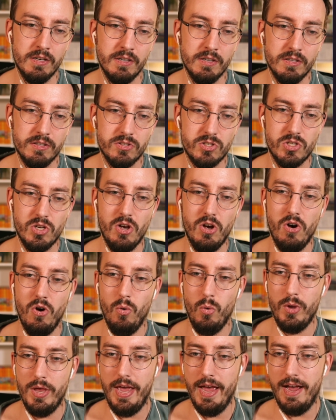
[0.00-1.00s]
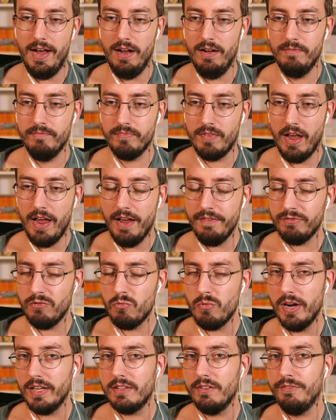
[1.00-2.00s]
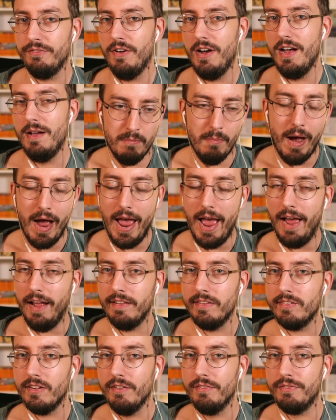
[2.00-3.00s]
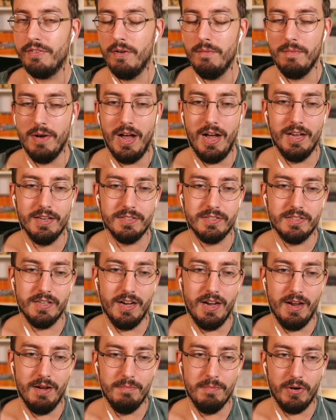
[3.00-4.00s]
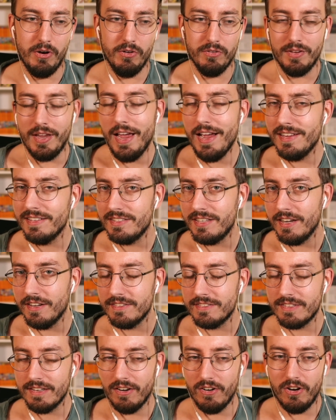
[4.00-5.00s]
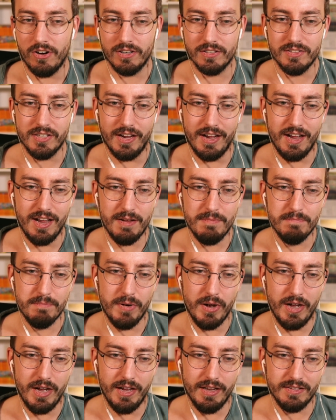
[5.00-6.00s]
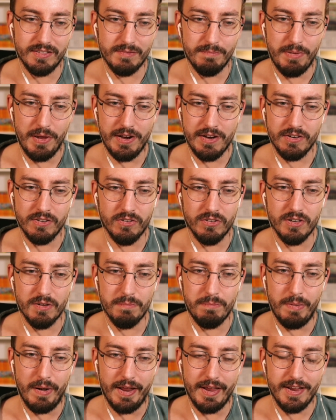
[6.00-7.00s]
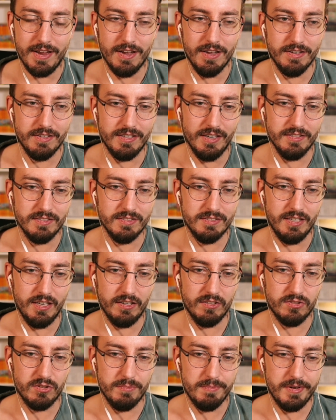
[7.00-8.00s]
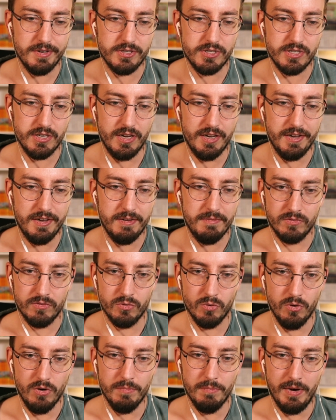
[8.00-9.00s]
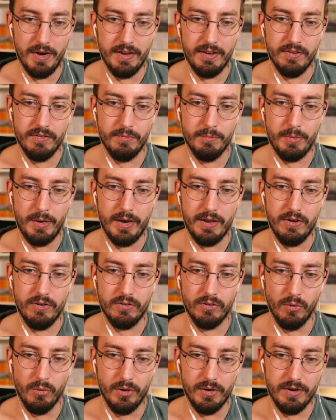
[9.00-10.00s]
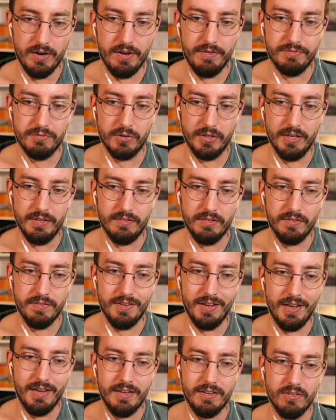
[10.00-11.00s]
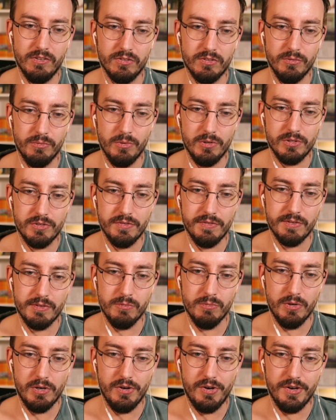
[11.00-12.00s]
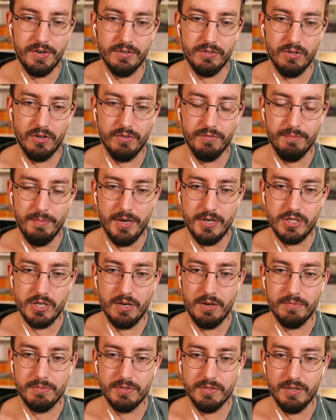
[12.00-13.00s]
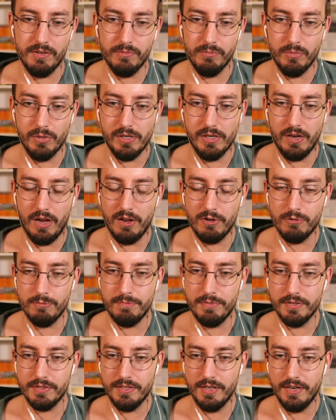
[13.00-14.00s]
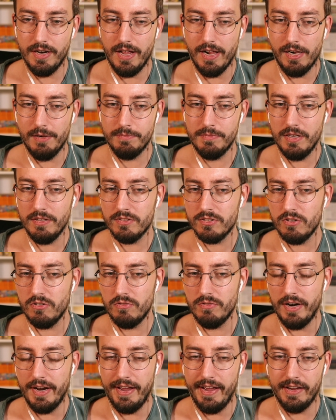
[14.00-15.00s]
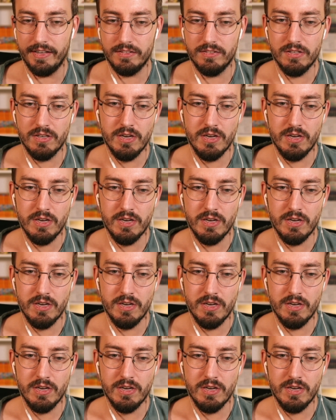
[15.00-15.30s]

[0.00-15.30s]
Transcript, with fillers: So, yeah. I have to rectify my answer from last time. Because, yeah, it takes a long time. But depending on the player, it doesn't take so much time. Do not blame a player good enough to get this high. Because the worst of it, you will learn a ton of matchups. And it will one hundred percent help. That's correct.